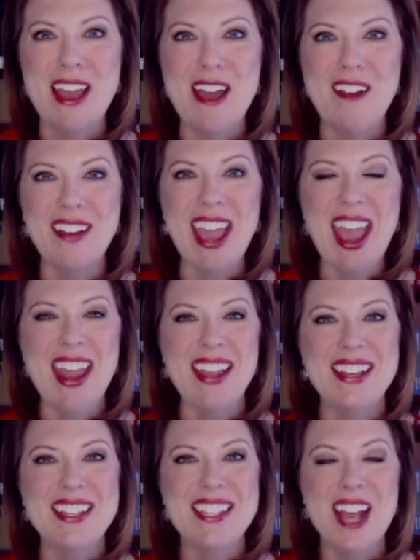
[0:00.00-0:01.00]
Okay,
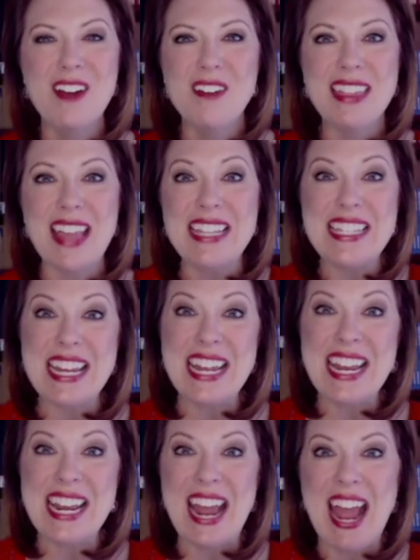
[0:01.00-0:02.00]
so that's
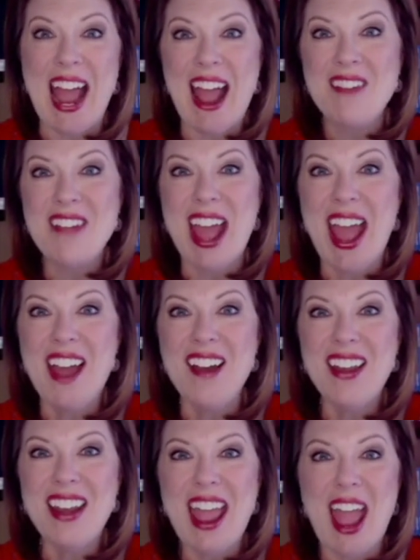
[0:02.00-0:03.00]
it. I'm
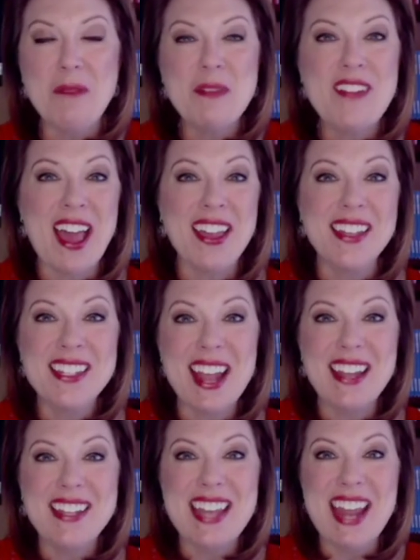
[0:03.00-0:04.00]
out. Happy
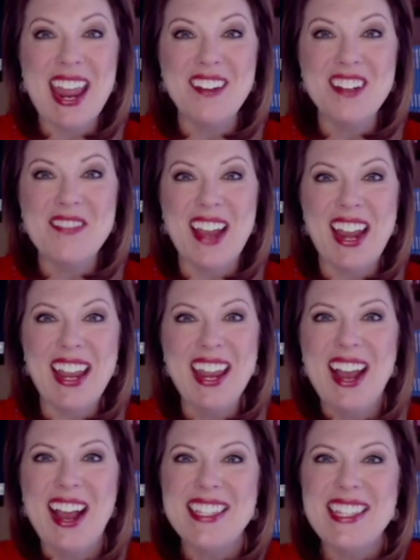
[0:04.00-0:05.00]
Valentine's Day, everybody.
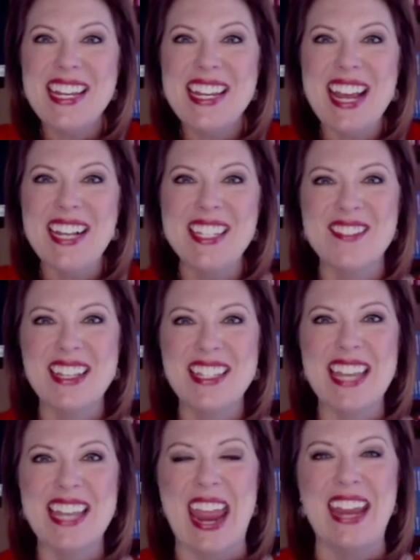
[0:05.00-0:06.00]
I'll see you next
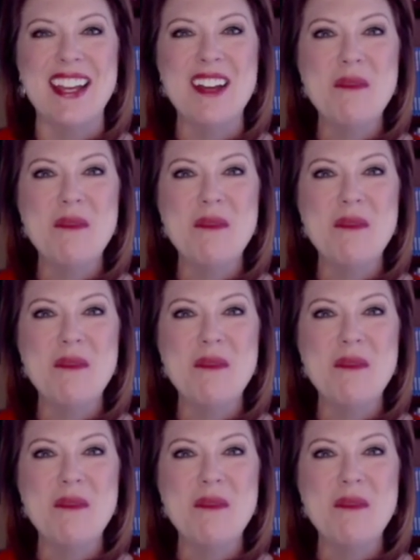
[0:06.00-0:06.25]
Wednesday.